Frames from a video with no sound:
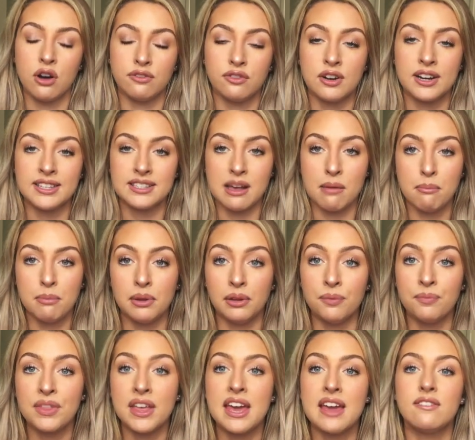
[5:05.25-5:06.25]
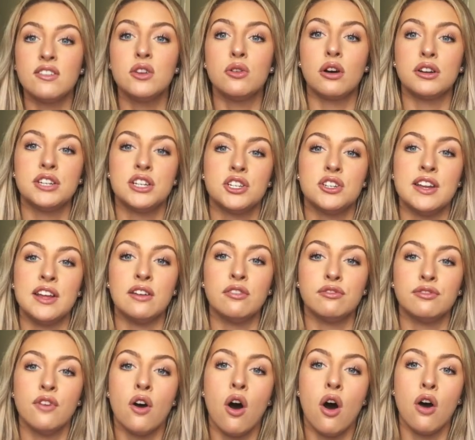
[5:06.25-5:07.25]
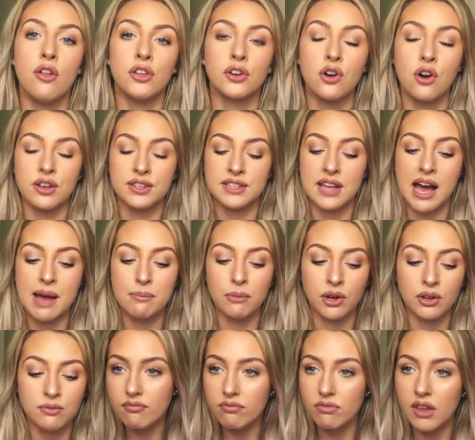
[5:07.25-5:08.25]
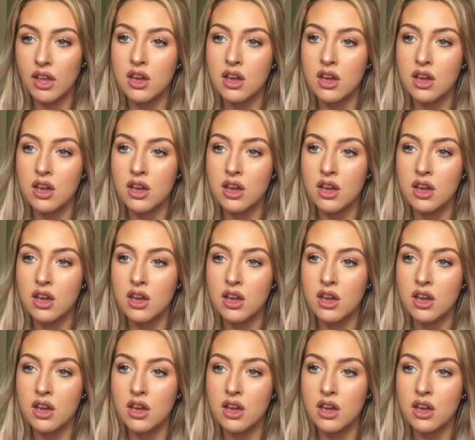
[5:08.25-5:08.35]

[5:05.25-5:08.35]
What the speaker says: For example, if you're auditioning for the course I'm on,